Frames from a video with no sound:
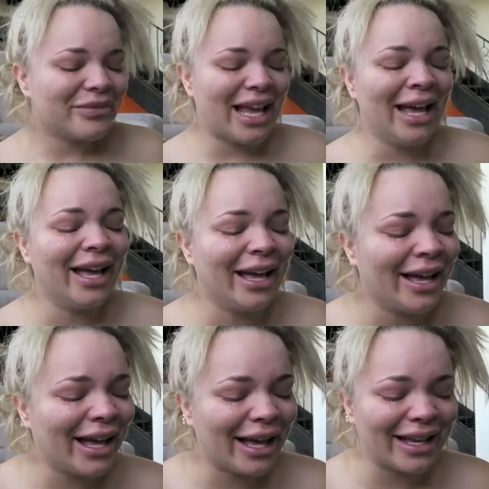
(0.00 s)

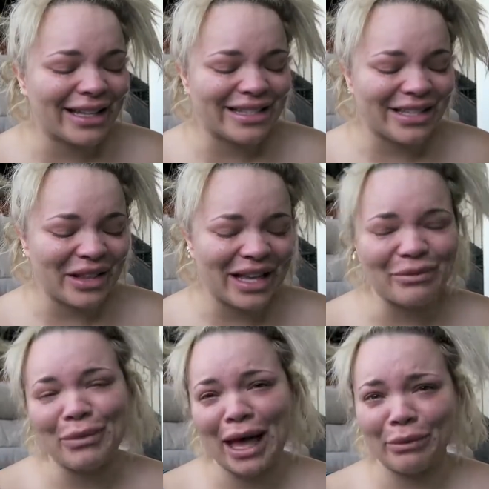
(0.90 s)
I get so
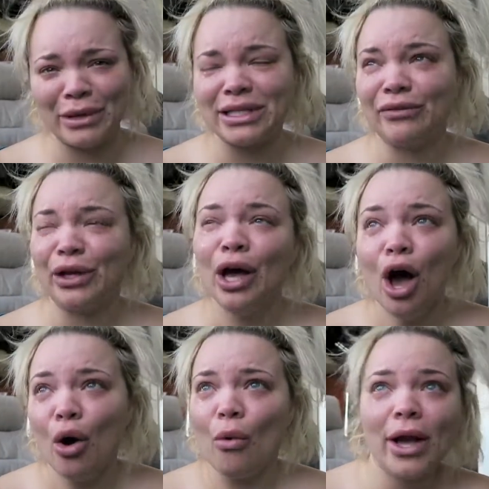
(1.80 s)
like mad at myself, like,
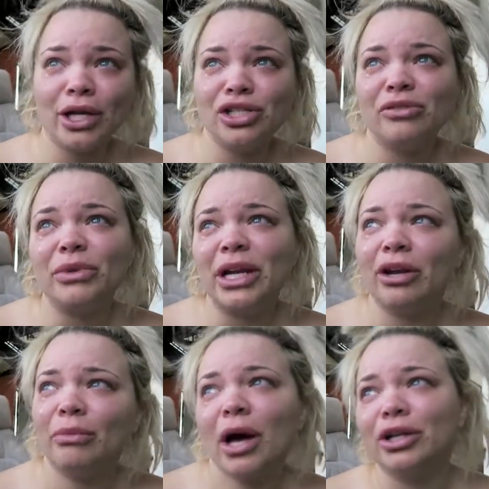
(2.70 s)
why couldn't you have been a
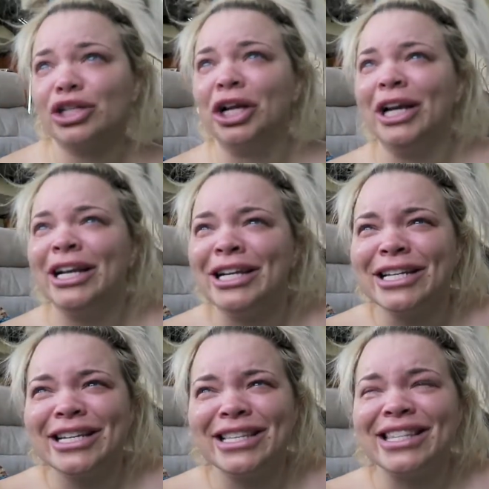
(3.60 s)
Harry Potter
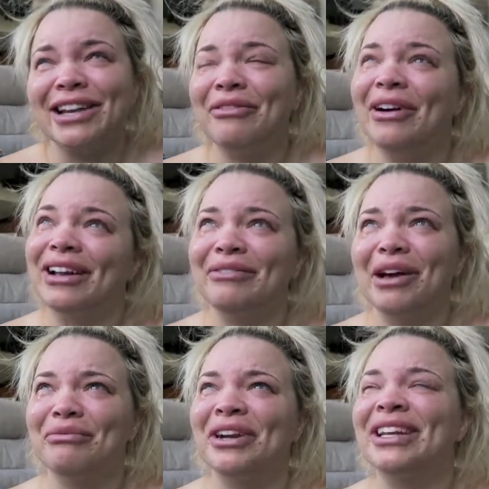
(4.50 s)
church? It's like, one, I'm
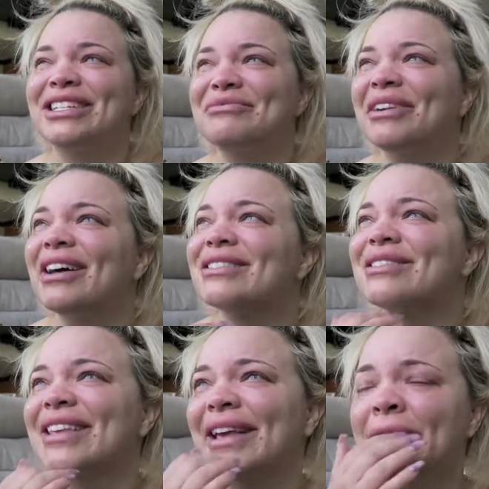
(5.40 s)
not British, but also
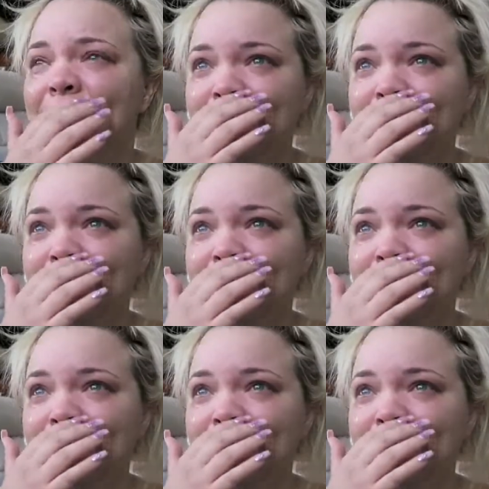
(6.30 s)
it's like,